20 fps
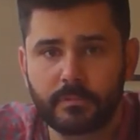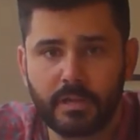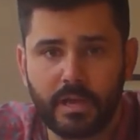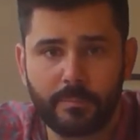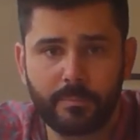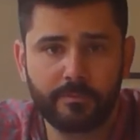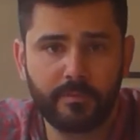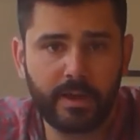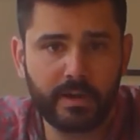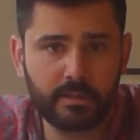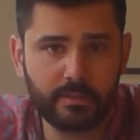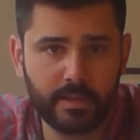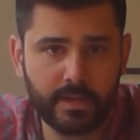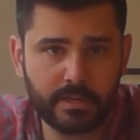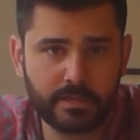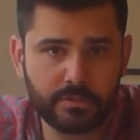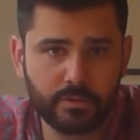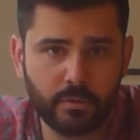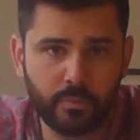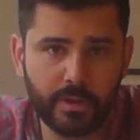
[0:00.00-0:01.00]
I provide a
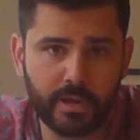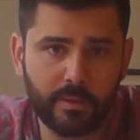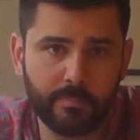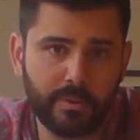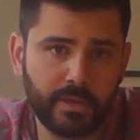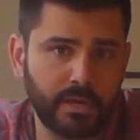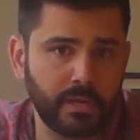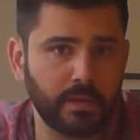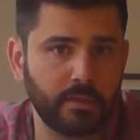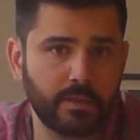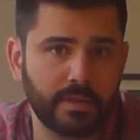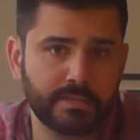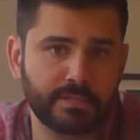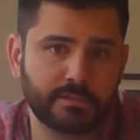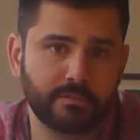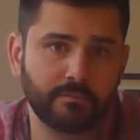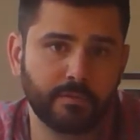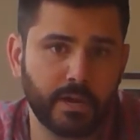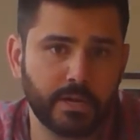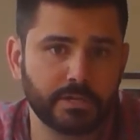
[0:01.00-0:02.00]
link to a Wikipedia list
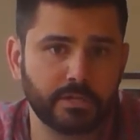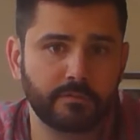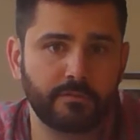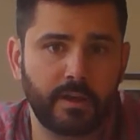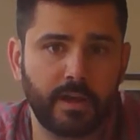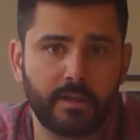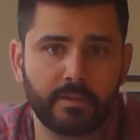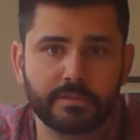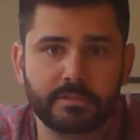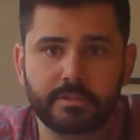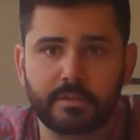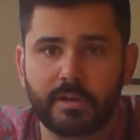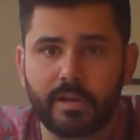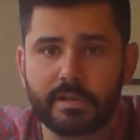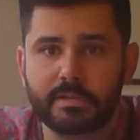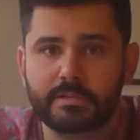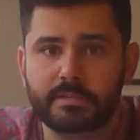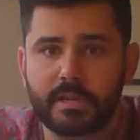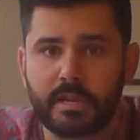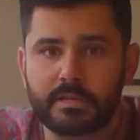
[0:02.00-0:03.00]
of racial violence in the
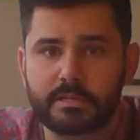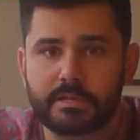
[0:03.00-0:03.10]
United States